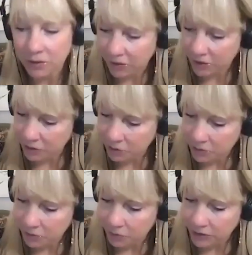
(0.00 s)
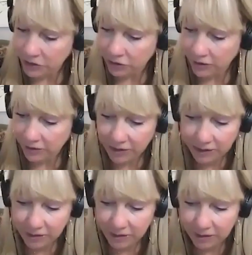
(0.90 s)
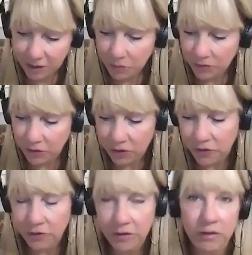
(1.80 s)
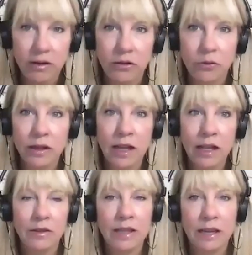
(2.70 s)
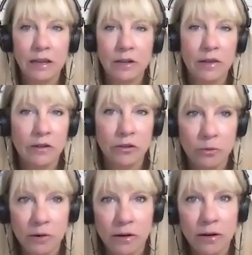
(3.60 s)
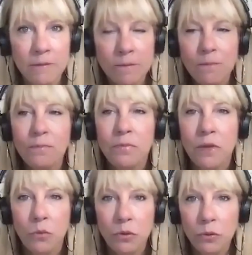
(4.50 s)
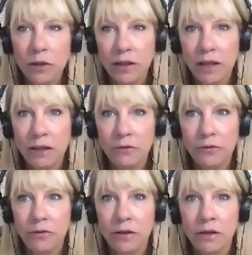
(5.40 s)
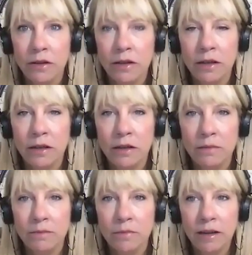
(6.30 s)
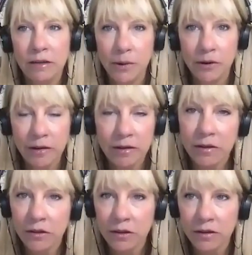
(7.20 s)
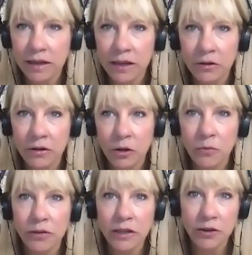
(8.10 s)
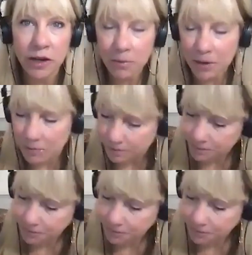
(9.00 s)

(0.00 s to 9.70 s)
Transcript: So, when you're listening to this episode, if you're listening to it live at the end of October, we will have uh, experienced this all together. And hopefully, you're coming.